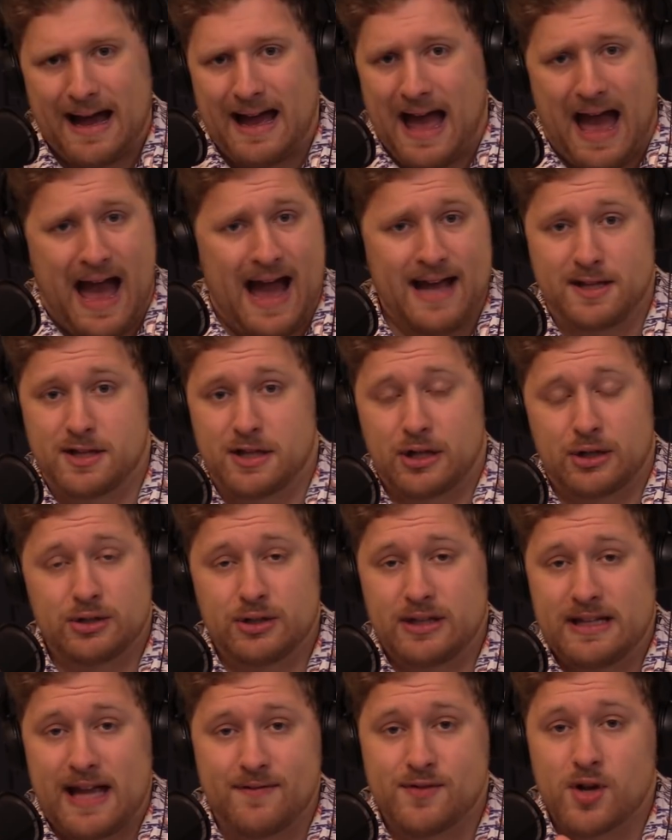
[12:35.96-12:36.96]
I
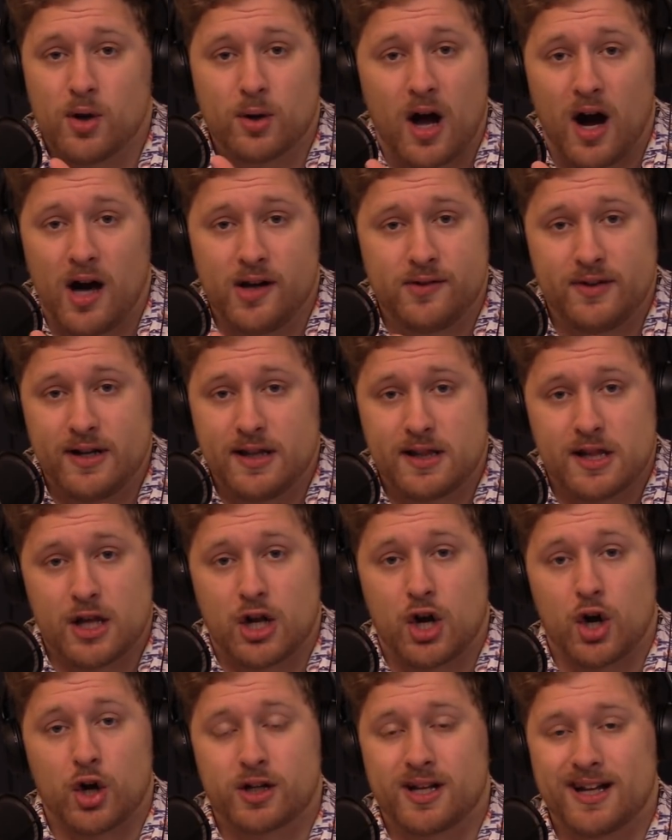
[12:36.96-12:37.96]
certainly have no confidence in
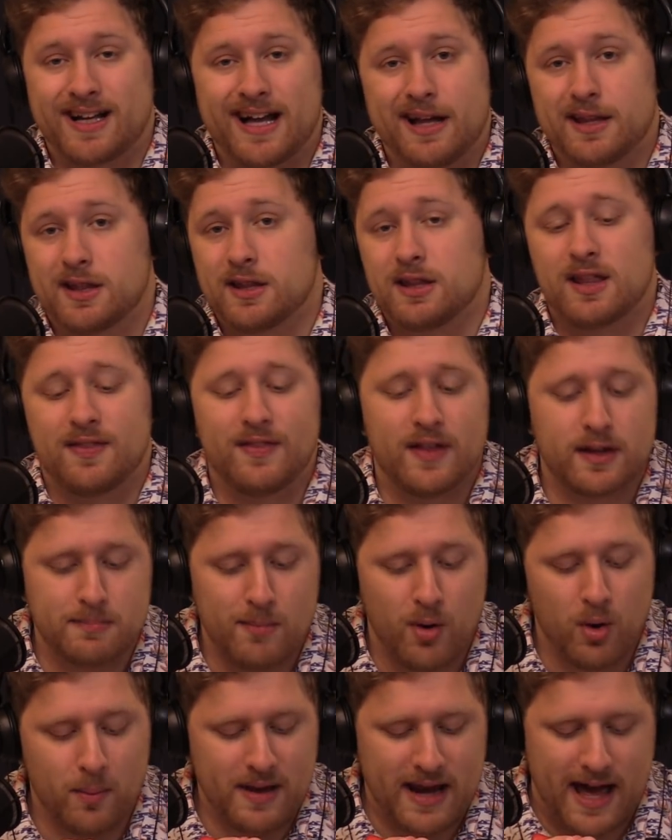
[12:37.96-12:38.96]
Kirk Cousins in this
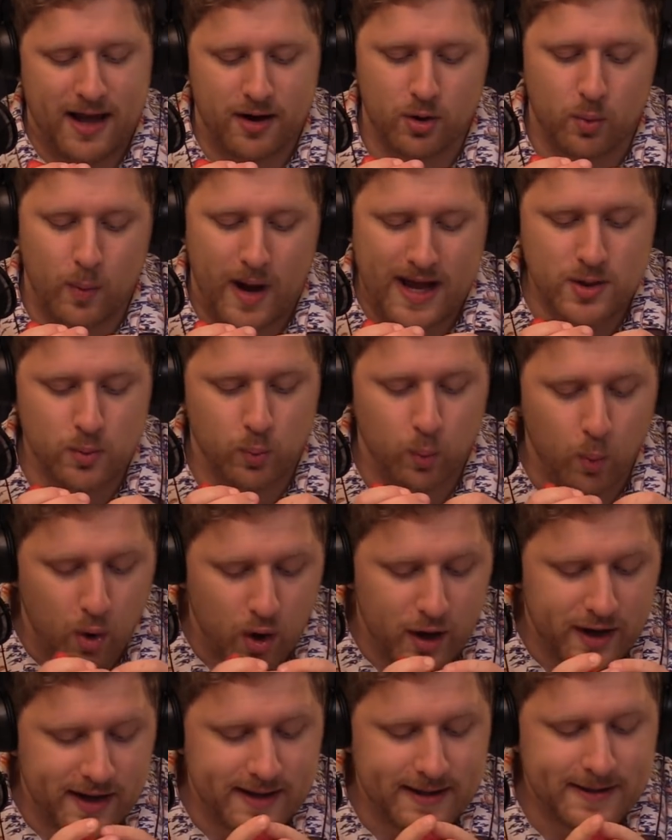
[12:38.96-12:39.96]
moment. I don't know why you
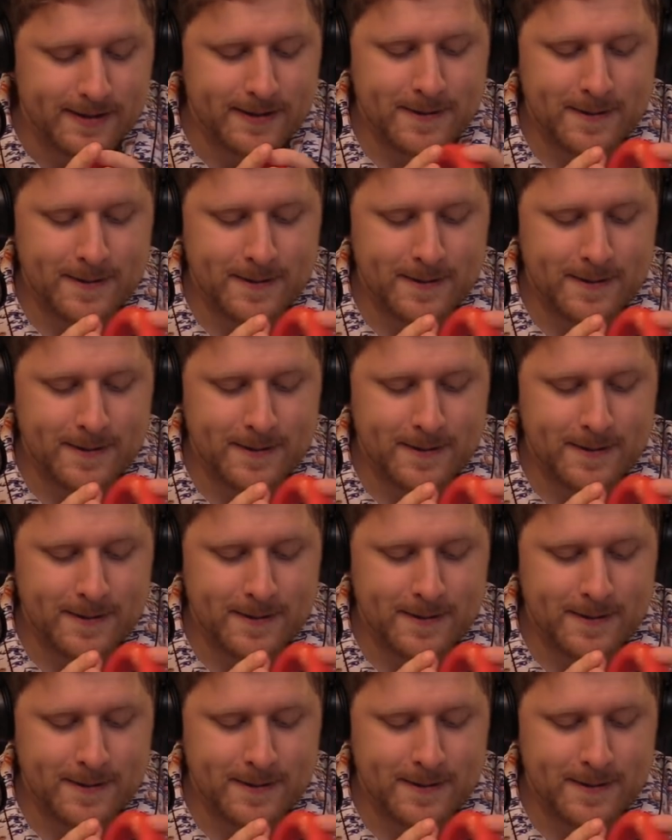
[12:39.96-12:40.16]
would.